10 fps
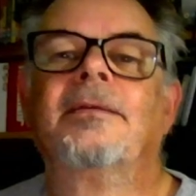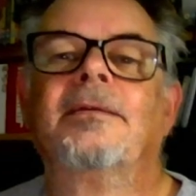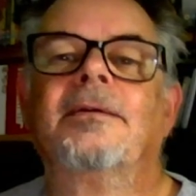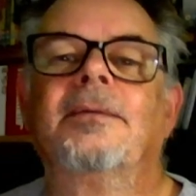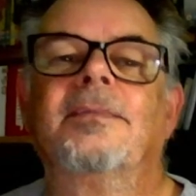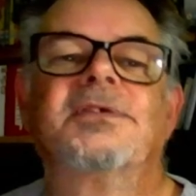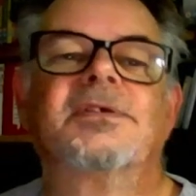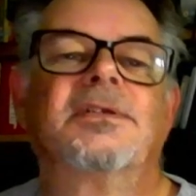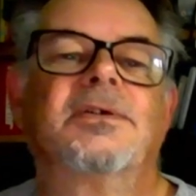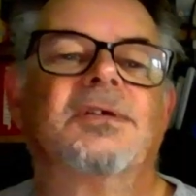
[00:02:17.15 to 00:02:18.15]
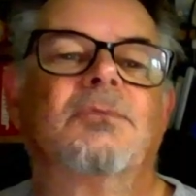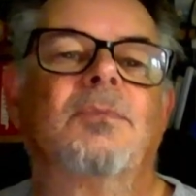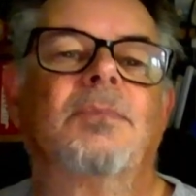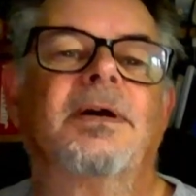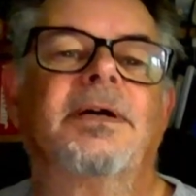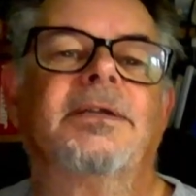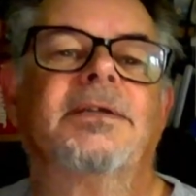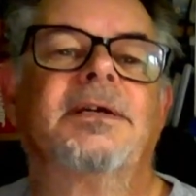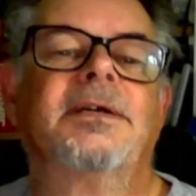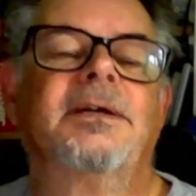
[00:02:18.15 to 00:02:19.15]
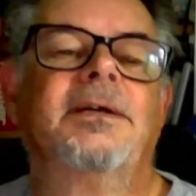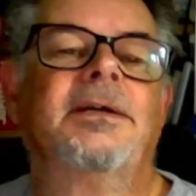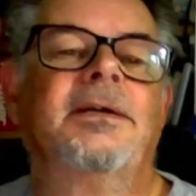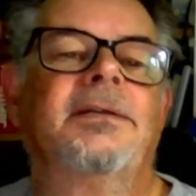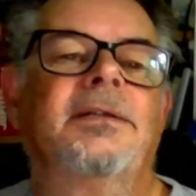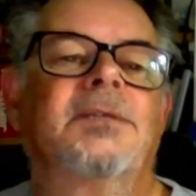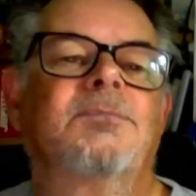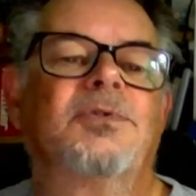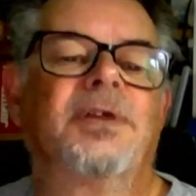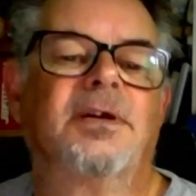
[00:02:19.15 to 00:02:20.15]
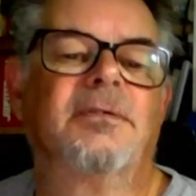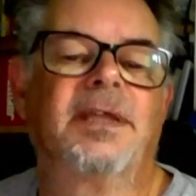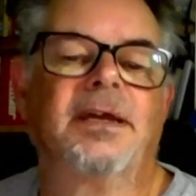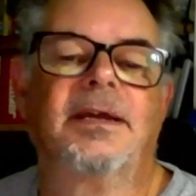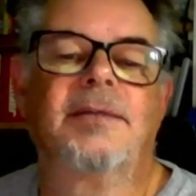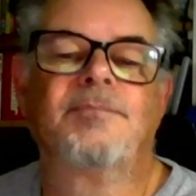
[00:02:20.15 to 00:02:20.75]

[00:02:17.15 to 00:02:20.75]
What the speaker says: Let's just close that one behind it. Let's put that over there.